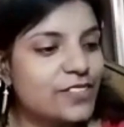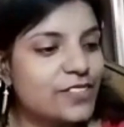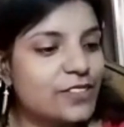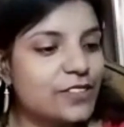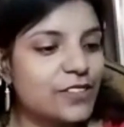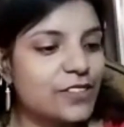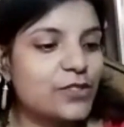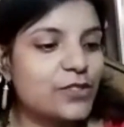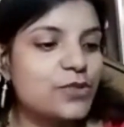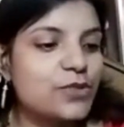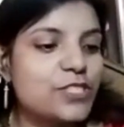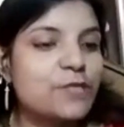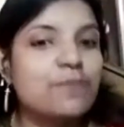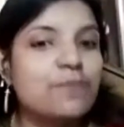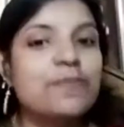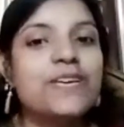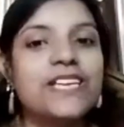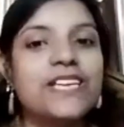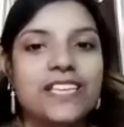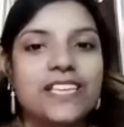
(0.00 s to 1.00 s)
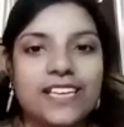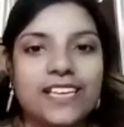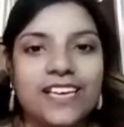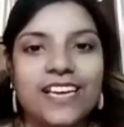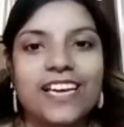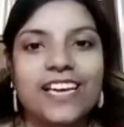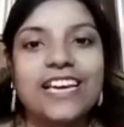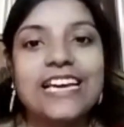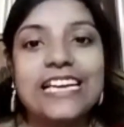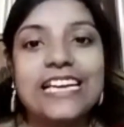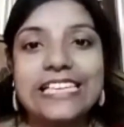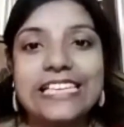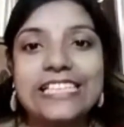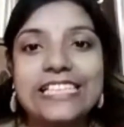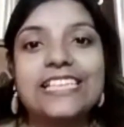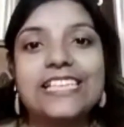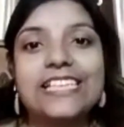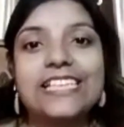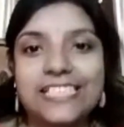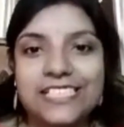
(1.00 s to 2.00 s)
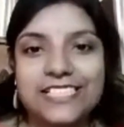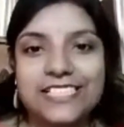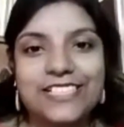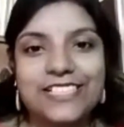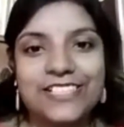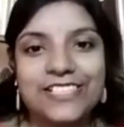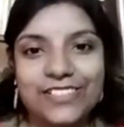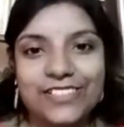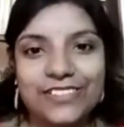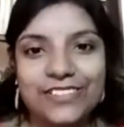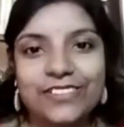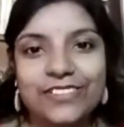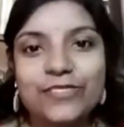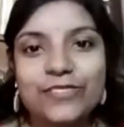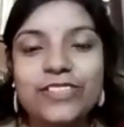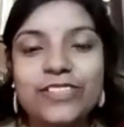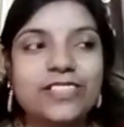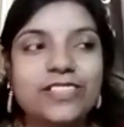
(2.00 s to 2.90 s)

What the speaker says: to speak in English. Okay,